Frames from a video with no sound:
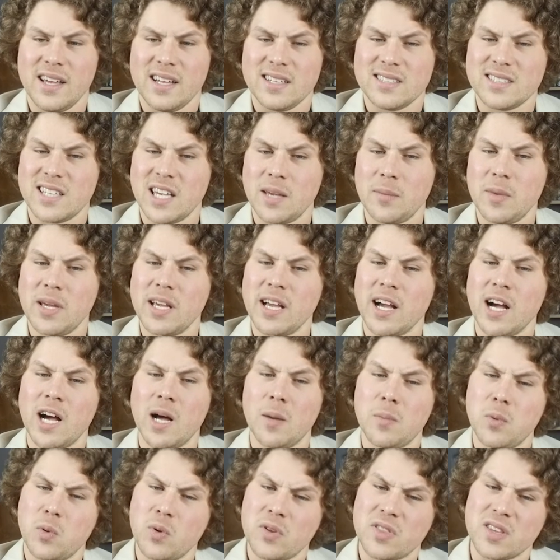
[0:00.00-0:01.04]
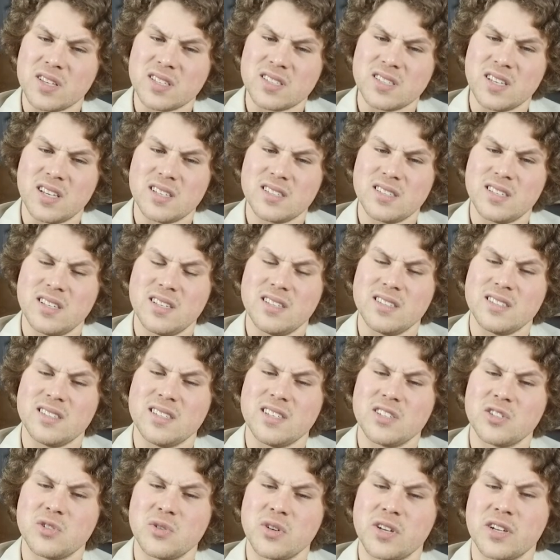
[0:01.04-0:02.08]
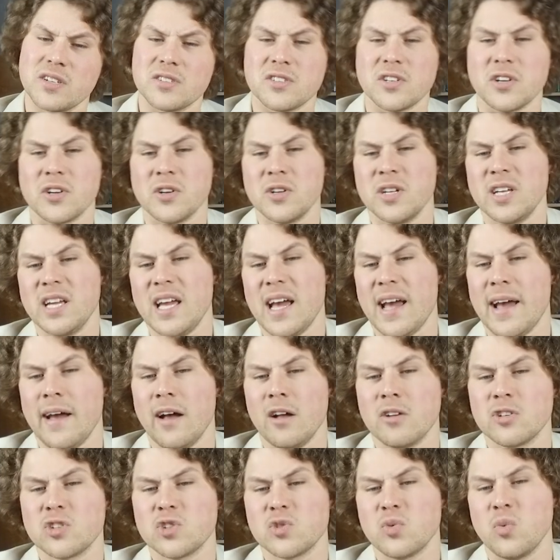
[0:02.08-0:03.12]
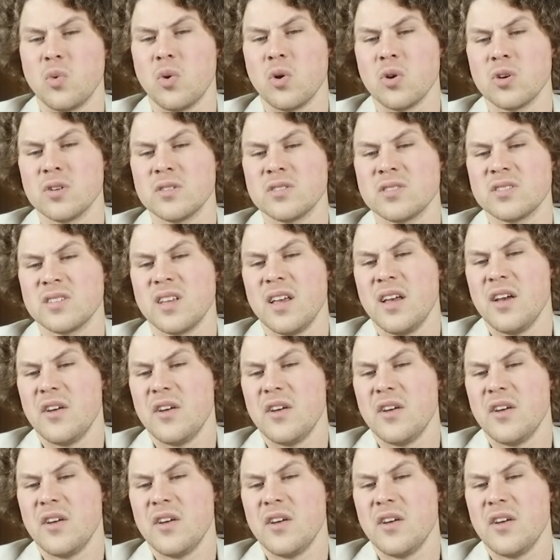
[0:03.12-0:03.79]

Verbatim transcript: Teaming up with Assistant District Attorney Al Schwartz,